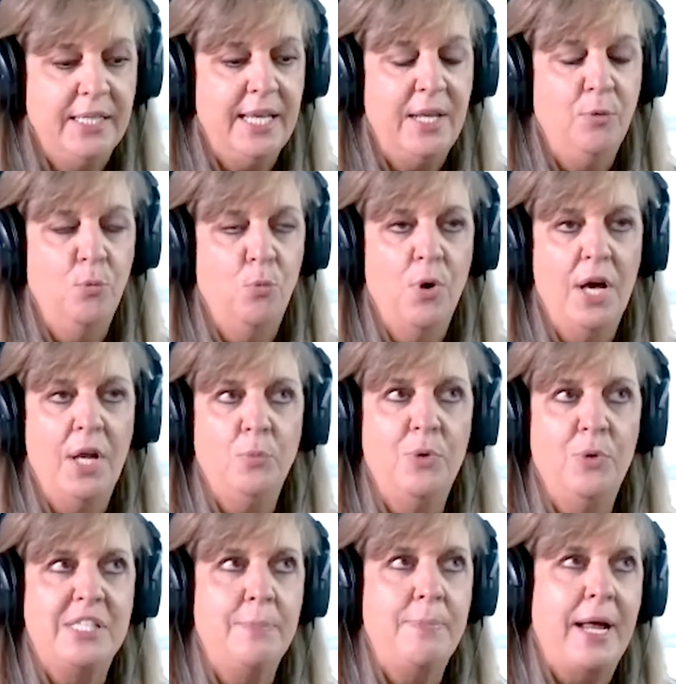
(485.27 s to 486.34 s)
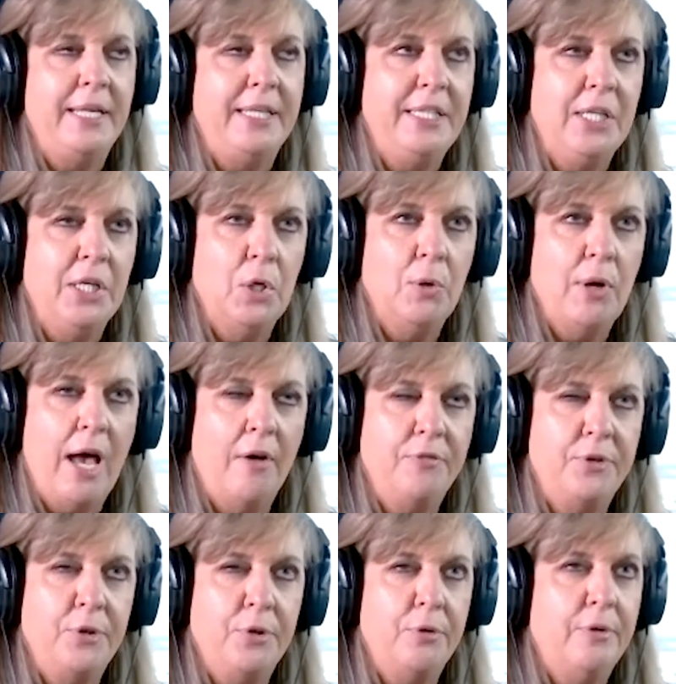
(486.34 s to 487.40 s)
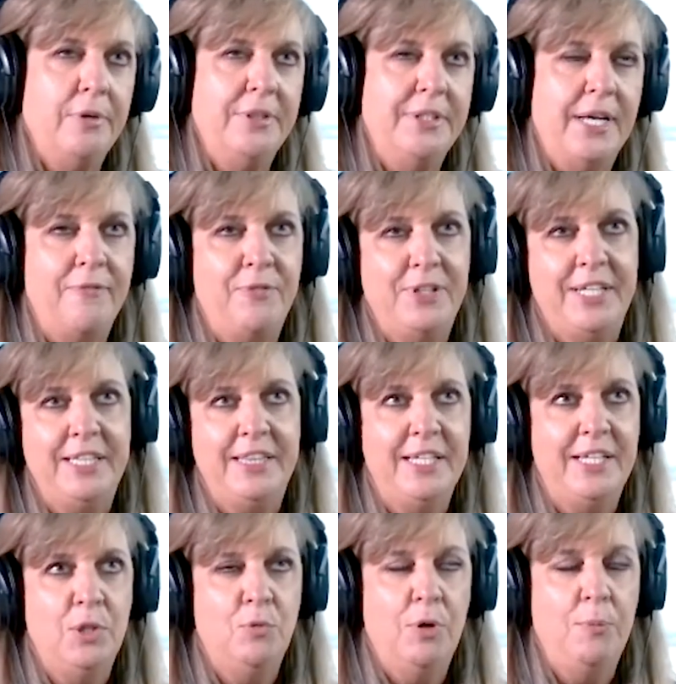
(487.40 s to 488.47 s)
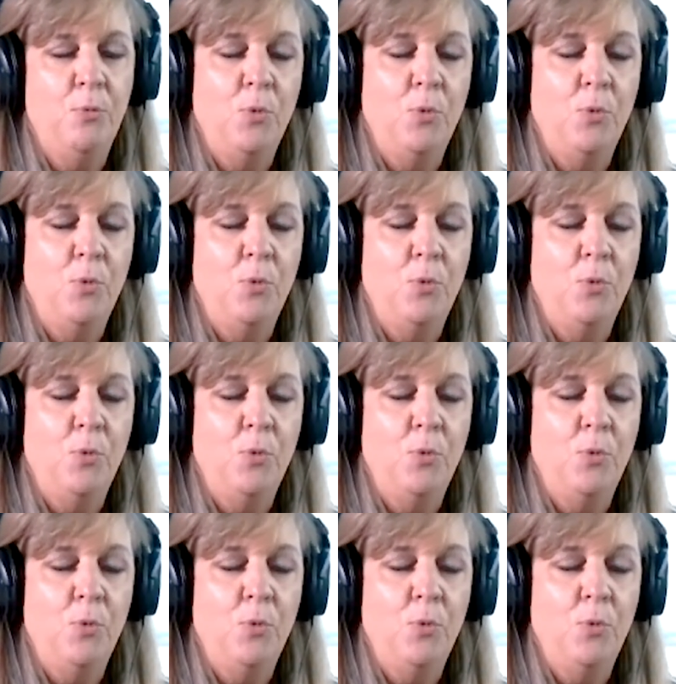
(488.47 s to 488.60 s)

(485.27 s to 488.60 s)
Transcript: And one was about a year after, the, I forget the other one.